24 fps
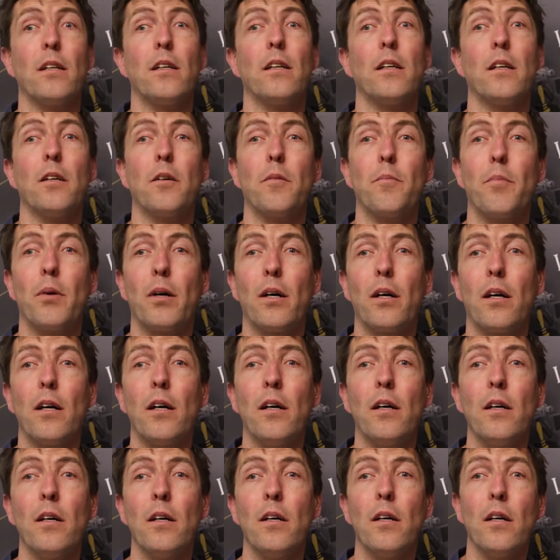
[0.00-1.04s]
under your
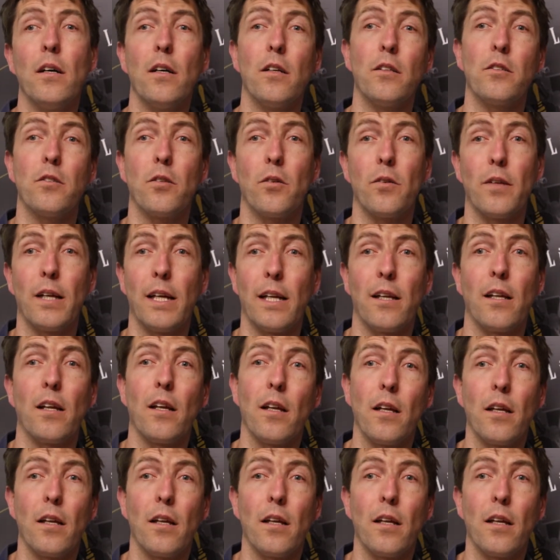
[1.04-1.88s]
bar, so that